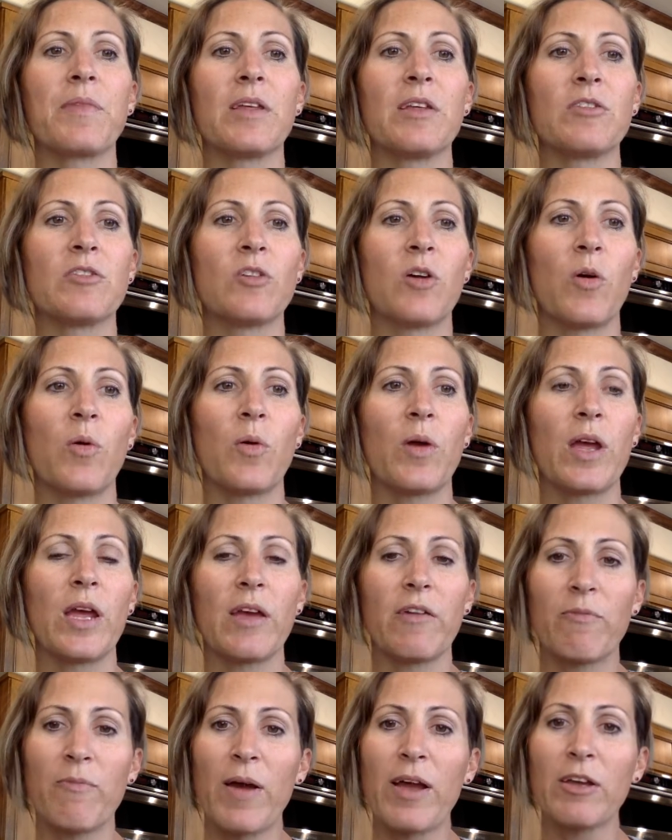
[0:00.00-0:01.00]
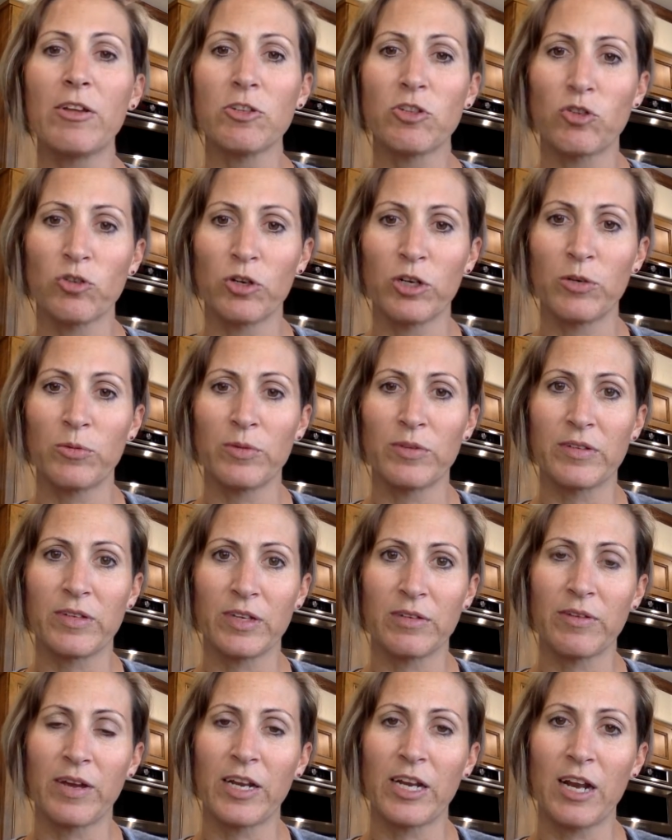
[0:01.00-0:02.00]
So if Michael Jordan was
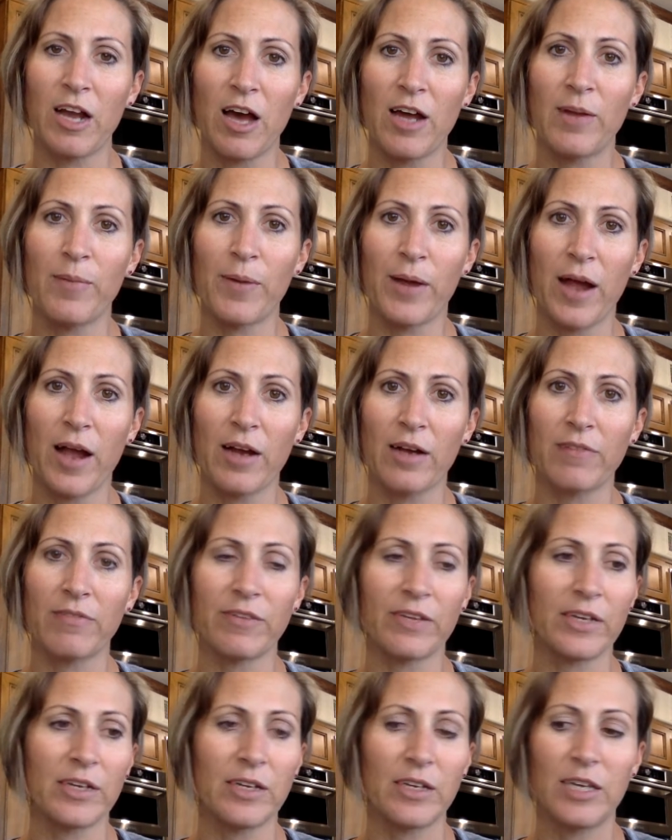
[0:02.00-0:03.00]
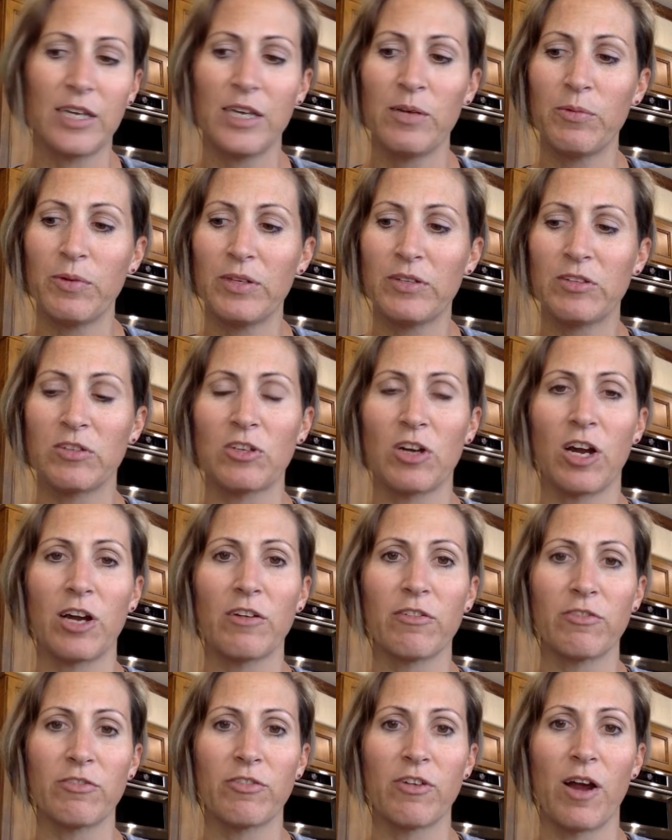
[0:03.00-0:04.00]
going to write an autobiography, he would
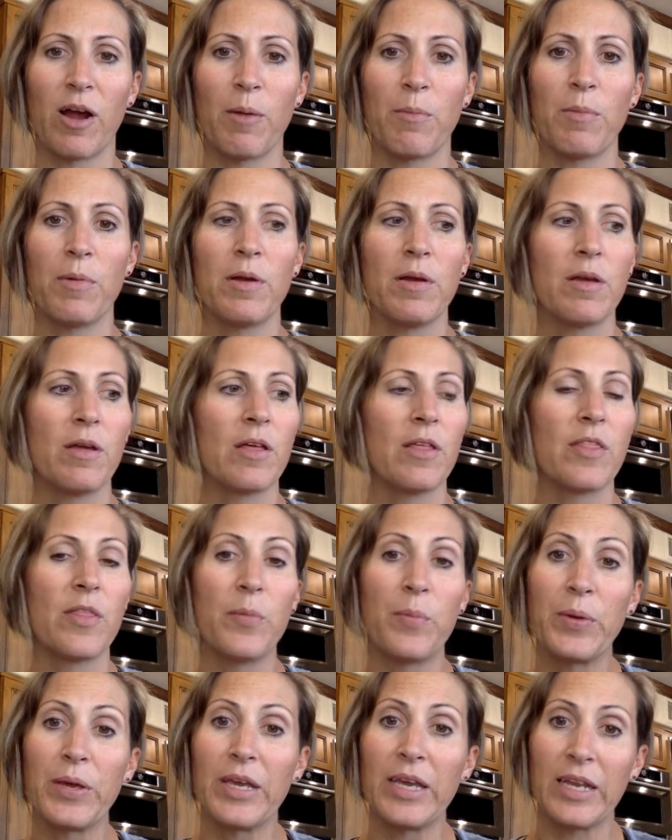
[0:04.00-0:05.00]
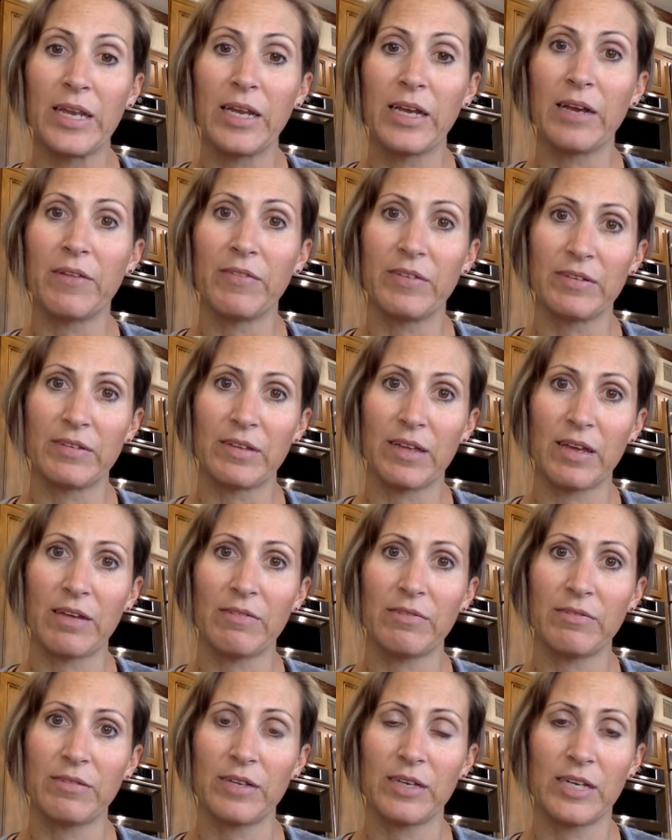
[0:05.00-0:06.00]
start from the beginning of his
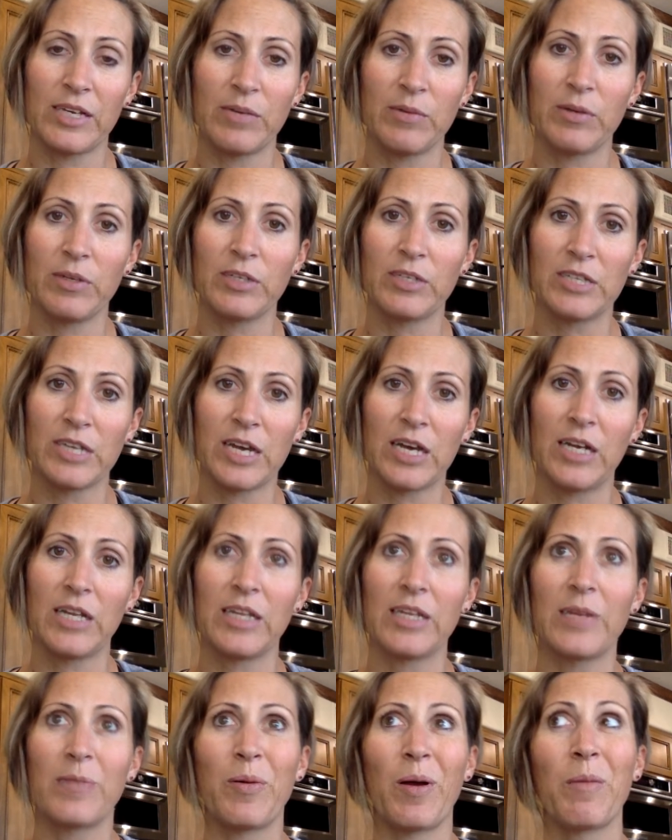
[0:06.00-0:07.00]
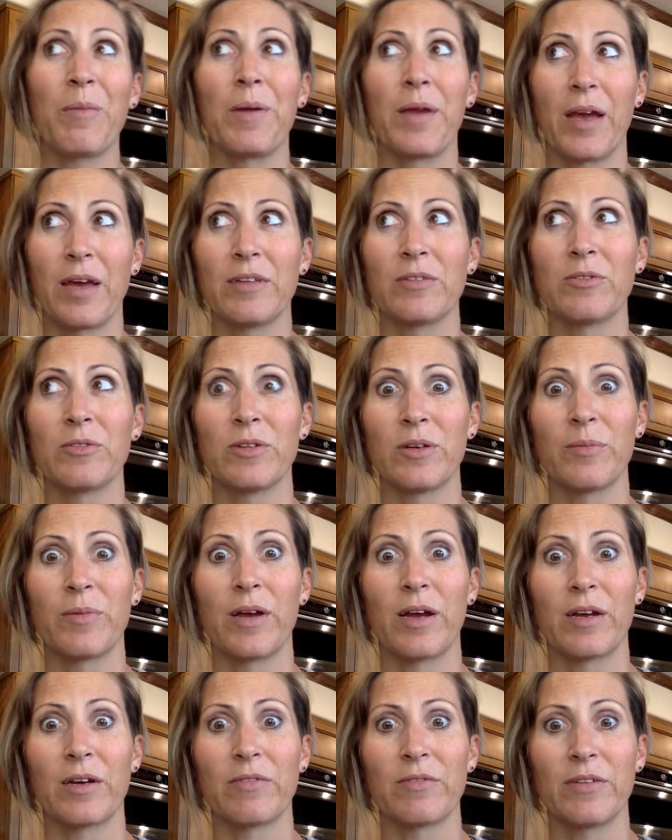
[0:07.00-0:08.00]
life, and he would tell, and he probably has written
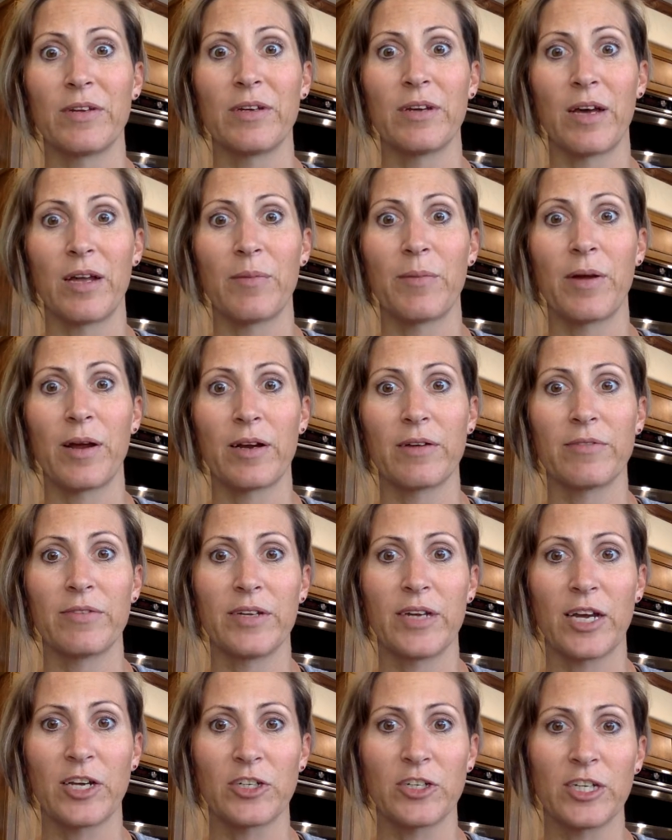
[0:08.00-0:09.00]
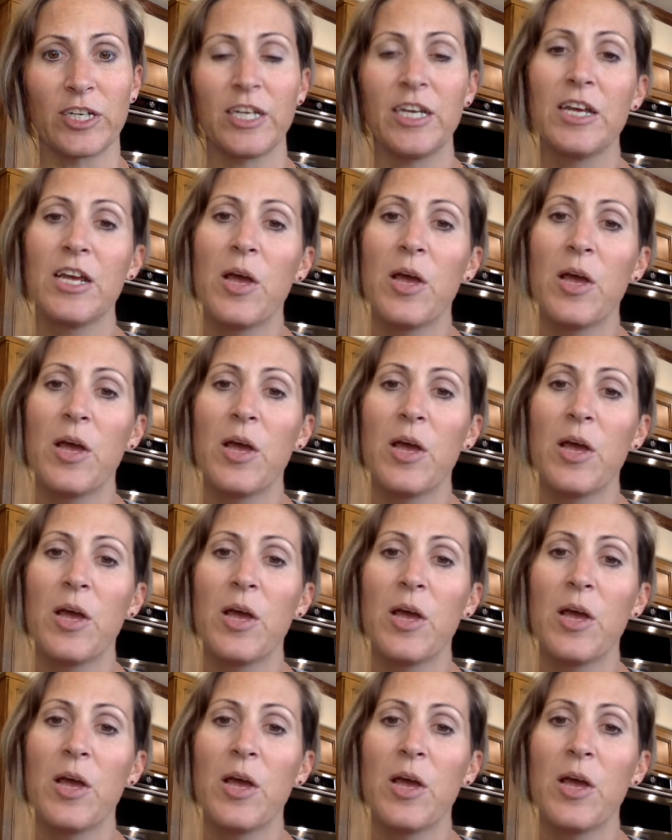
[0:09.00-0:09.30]
autobiography actually,